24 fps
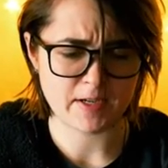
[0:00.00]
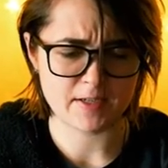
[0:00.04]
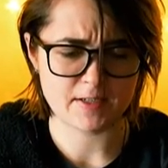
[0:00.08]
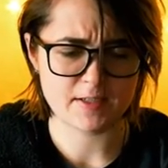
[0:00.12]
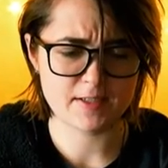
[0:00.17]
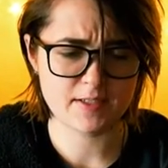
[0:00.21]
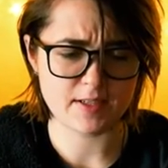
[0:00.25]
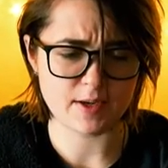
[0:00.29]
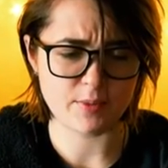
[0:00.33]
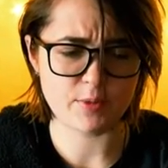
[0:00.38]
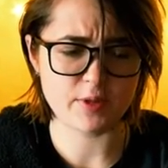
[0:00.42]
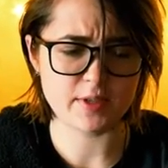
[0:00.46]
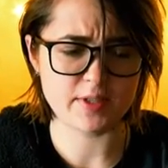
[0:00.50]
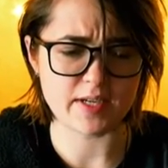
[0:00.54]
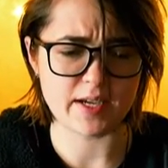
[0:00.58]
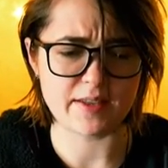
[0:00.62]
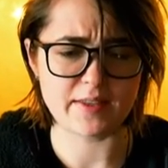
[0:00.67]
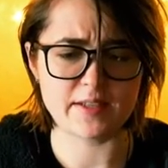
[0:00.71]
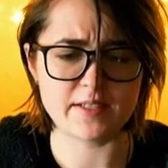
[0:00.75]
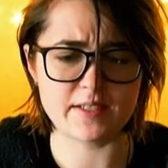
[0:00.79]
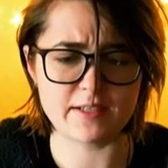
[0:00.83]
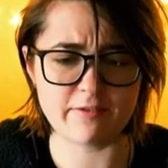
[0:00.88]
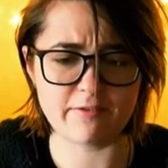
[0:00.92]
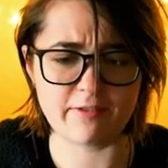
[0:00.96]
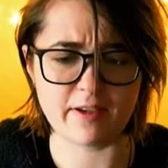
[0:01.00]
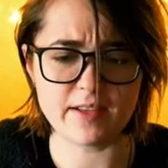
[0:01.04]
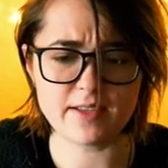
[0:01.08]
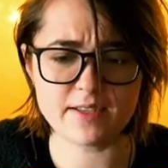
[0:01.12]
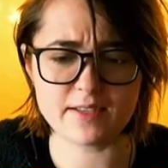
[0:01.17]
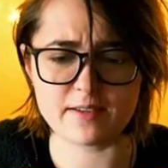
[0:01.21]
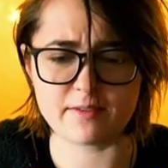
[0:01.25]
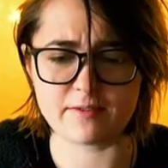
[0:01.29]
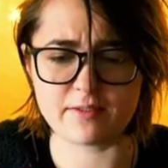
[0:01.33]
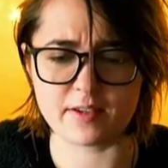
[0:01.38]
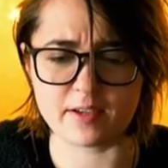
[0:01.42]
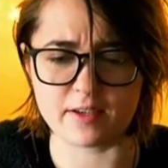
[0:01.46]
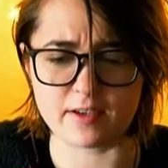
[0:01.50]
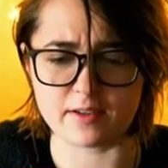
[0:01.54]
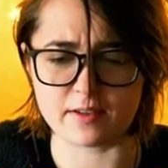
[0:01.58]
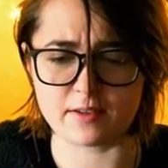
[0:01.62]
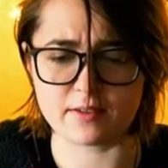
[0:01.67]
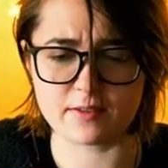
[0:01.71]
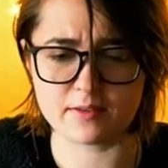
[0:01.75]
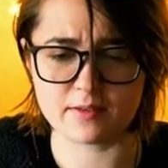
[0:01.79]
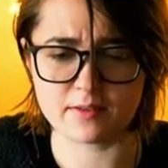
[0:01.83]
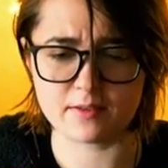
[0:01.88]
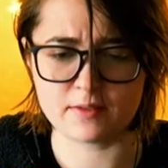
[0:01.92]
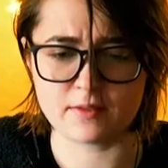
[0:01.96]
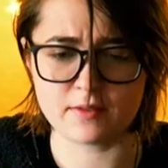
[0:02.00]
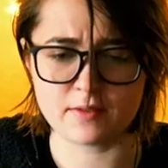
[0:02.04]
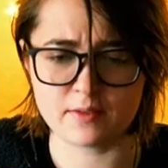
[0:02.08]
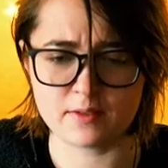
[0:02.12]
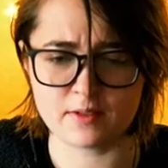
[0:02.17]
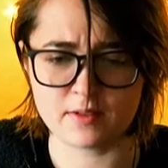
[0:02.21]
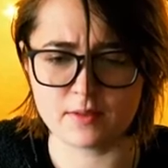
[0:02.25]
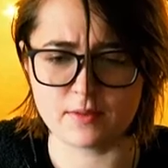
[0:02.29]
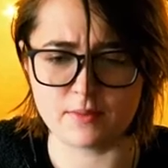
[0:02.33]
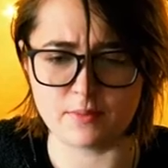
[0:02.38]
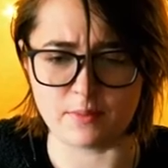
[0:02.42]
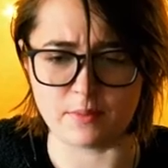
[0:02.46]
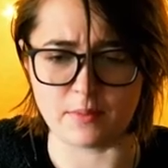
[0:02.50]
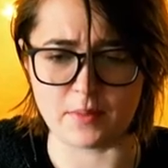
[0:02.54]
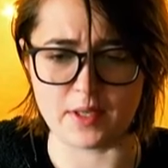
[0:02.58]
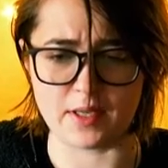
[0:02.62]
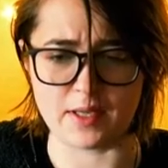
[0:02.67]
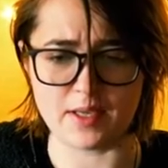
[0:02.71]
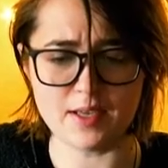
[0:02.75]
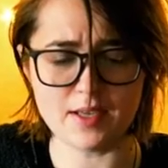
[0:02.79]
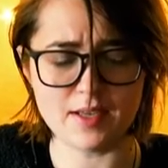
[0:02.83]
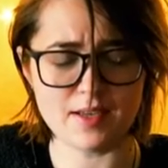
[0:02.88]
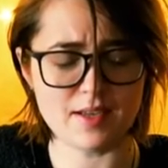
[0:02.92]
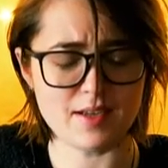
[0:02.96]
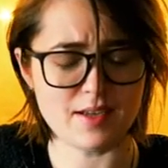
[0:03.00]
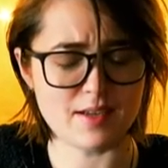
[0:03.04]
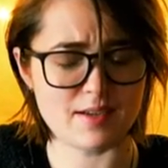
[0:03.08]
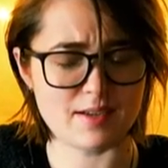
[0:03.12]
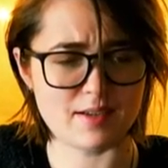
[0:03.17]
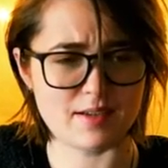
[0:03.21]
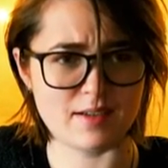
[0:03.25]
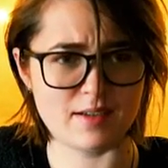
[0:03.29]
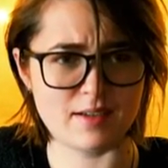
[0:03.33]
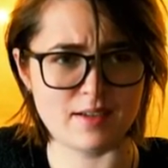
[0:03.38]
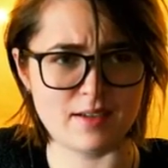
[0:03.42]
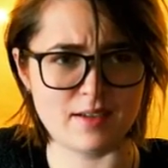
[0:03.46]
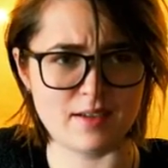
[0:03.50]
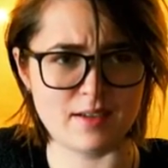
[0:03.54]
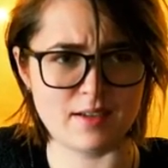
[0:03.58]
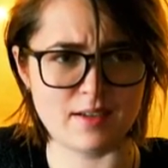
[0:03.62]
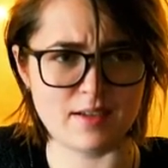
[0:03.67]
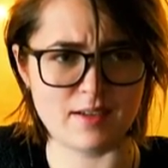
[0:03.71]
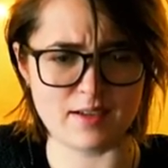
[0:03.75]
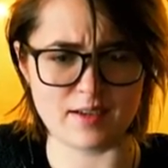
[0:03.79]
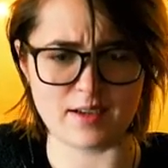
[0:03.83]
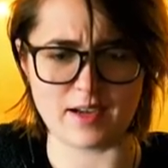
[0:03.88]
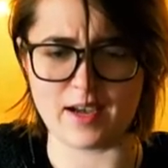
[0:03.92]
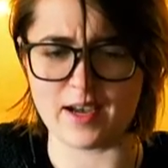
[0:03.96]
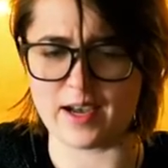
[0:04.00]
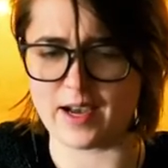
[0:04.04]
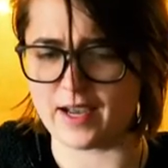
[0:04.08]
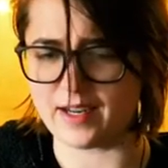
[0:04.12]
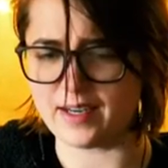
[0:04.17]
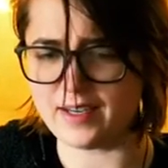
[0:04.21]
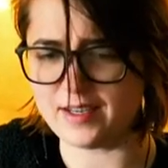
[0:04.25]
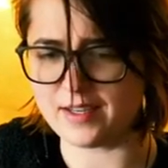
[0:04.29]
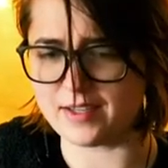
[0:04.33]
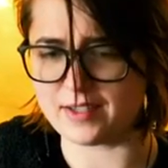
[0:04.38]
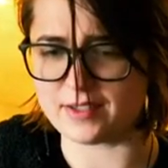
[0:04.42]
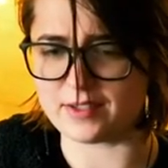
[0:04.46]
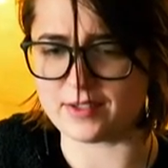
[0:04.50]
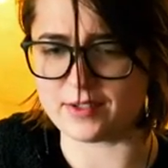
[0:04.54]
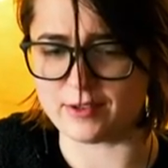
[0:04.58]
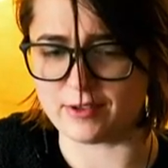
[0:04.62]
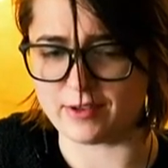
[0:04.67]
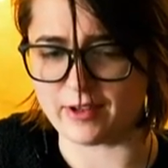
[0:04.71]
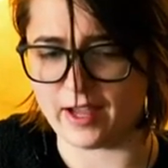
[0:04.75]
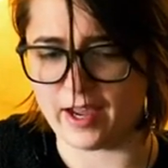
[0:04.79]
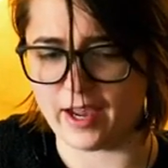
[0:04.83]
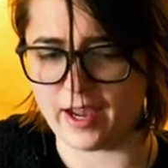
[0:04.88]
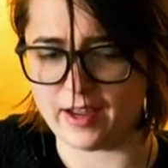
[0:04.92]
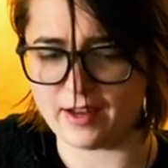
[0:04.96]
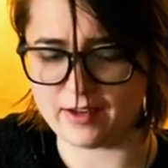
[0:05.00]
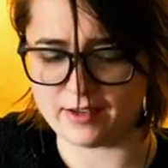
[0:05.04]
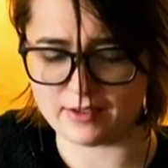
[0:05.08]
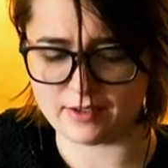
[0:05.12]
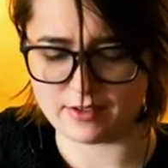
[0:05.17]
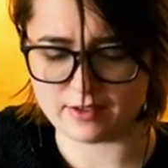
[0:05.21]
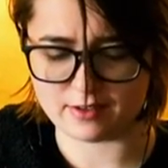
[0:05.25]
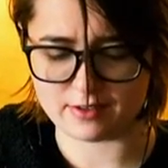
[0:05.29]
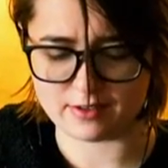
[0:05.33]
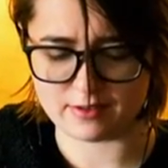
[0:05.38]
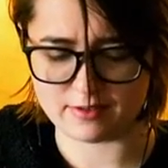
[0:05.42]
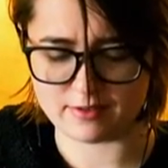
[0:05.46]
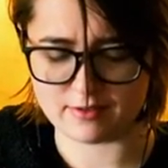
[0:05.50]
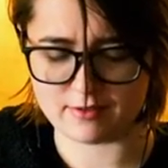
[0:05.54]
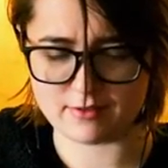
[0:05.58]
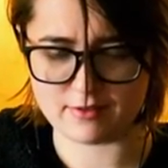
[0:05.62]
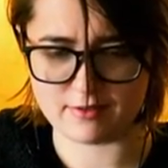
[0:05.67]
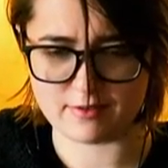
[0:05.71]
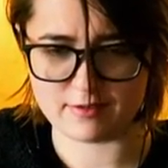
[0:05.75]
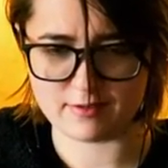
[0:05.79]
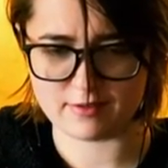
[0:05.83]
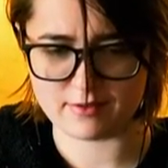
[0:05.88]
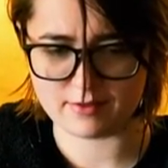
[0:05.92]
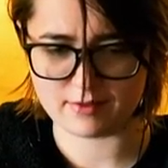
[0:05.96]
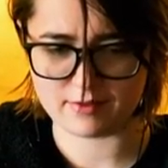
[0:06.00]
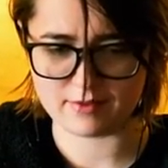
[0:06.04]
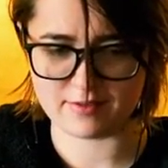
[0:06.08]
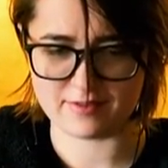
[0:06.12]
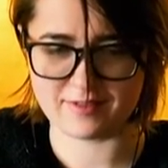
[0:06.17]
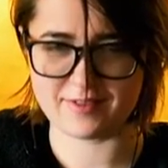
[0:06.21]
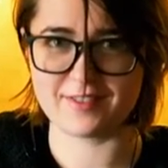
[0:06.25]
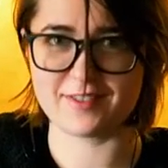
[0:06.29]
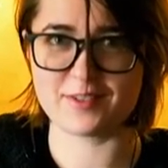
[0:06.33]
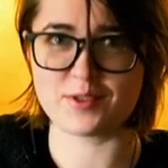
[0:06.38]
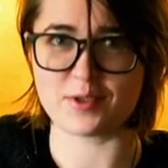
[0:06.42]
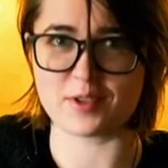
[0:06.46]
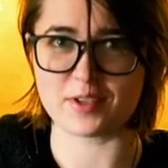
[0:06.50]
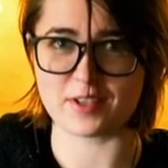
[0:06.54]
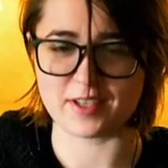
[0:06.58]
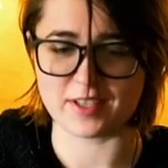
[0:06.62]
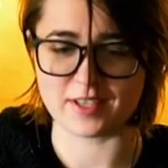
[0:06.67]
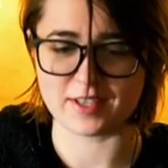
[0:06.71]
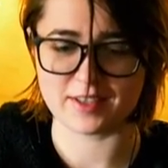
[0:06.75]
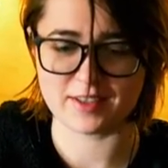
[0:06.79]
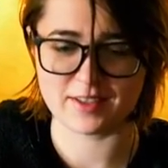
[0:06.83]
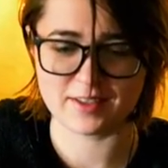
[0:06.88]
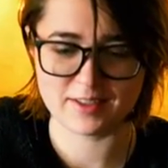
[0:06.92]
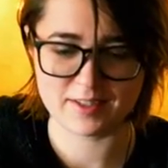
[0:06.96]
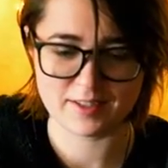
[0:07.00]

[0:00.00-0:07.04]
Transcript: Someone's on the defensive here. Me? I didn't do that. Sort of like,